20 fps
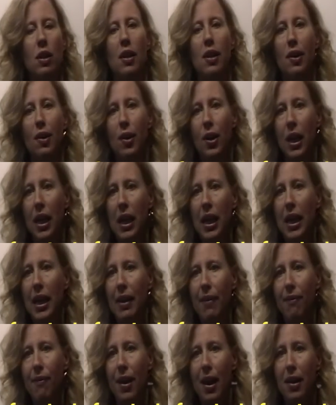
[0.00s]
they're going to get
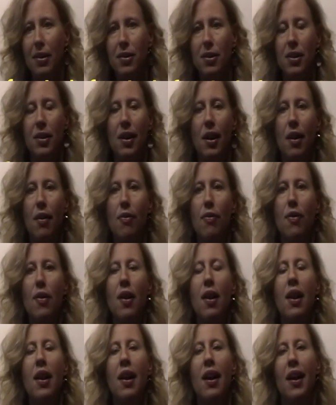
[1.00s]
it fast enough.
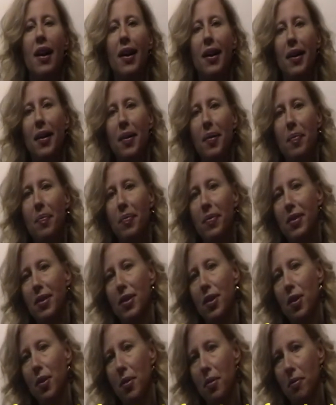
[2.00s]

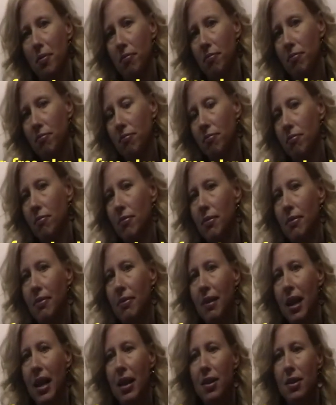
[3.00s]
So
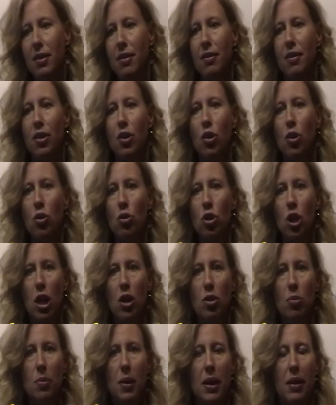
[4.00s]
that's your
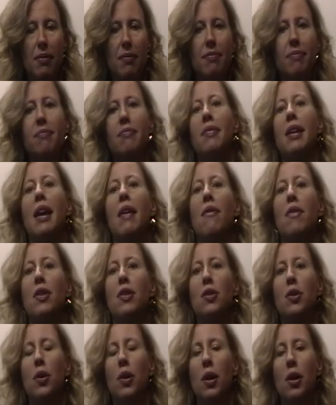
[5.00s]
judgment. If
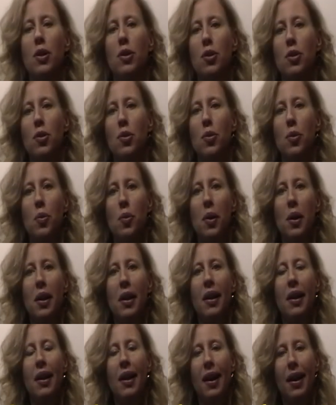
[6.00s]
it's going to
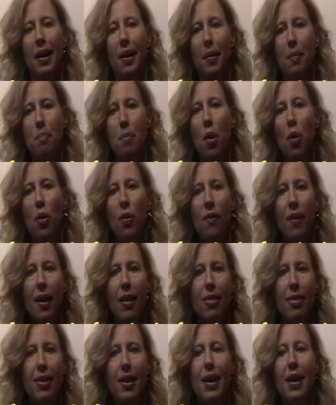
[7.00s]

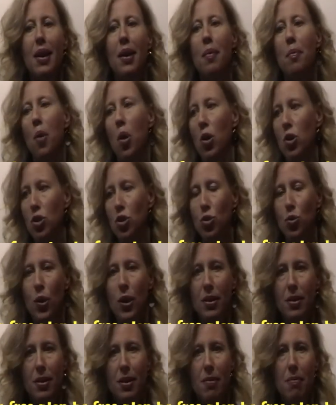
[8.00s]
motivate them or
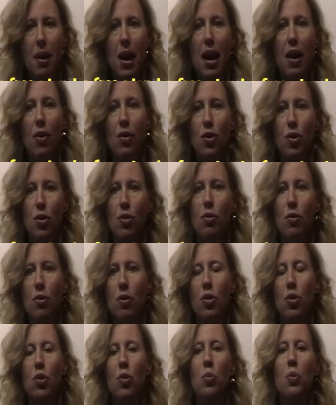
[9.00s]
stress them out,
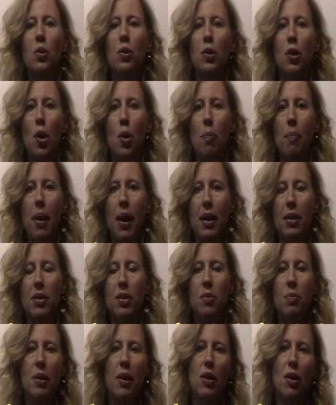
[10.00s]
you will know
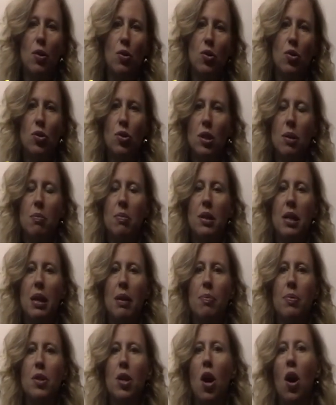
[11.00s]
best. But those are some
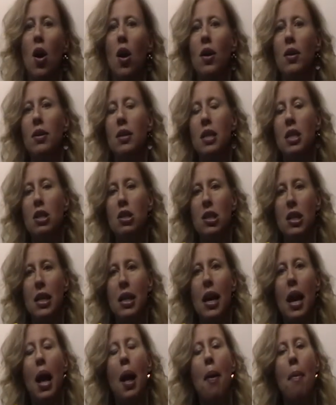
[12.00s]
tips on
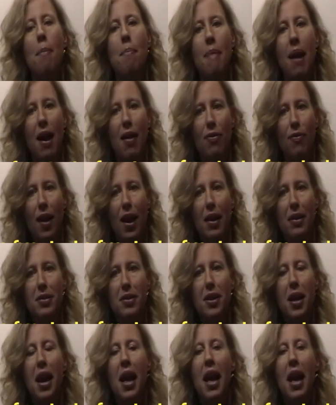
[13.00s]
teaching math facts.